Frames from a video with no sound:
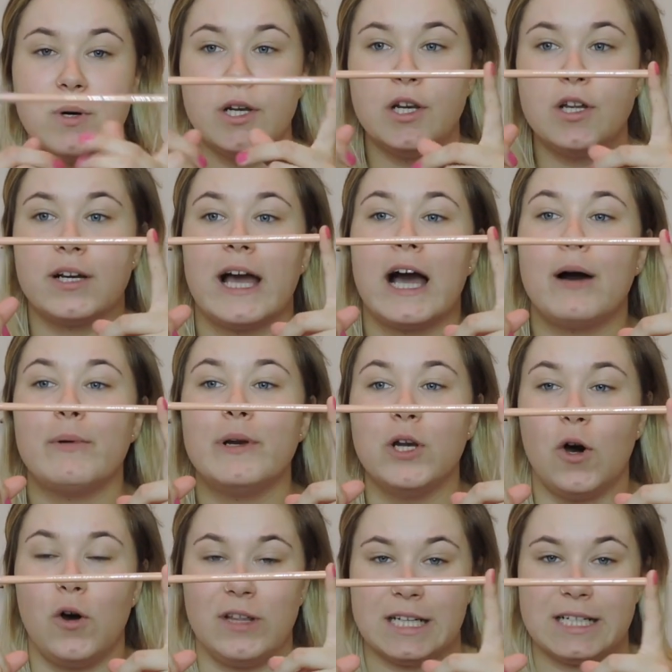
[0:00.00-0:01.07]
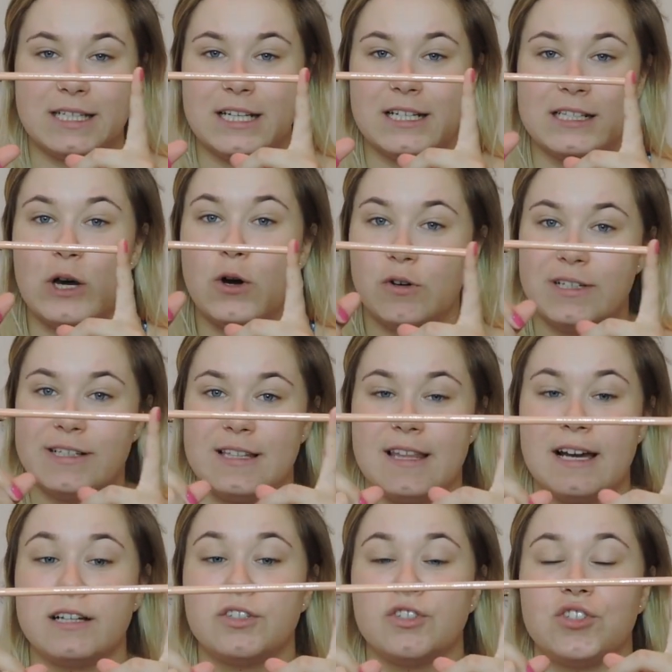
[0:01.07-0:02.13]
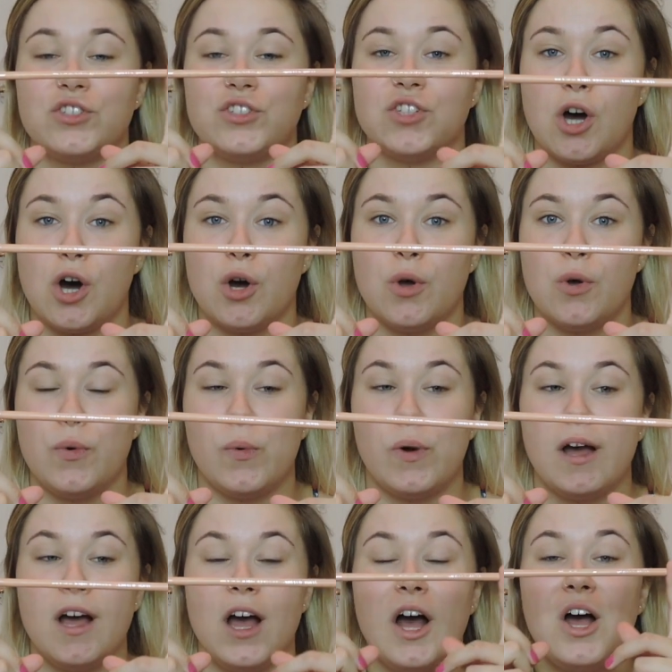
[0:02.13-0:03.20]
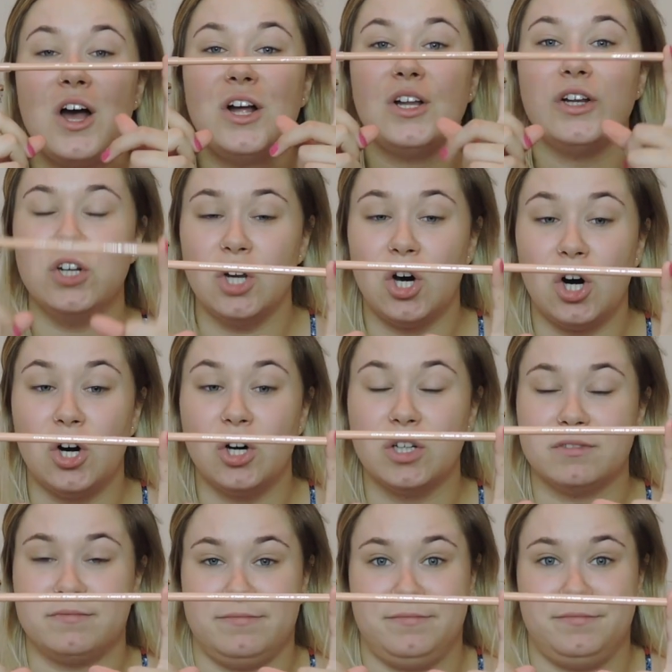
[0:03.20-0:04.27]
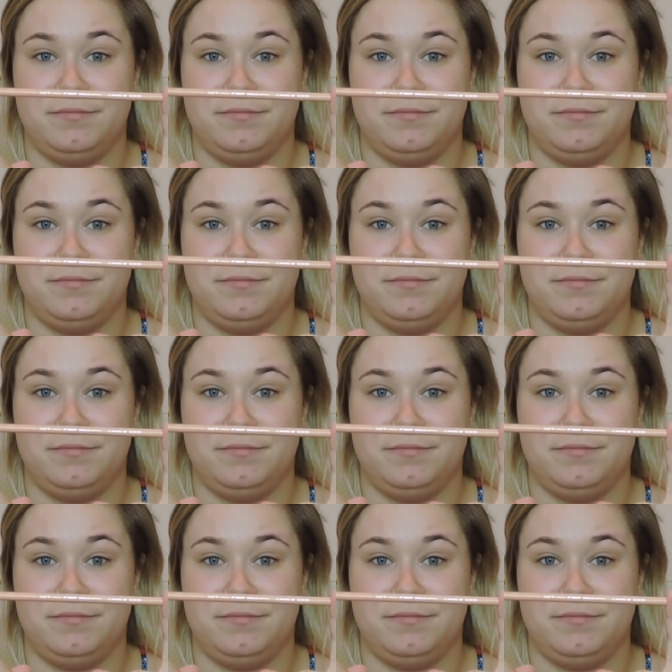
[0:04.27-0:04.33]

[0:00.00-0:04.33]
Look how long that is. Like, honestly, that is so long.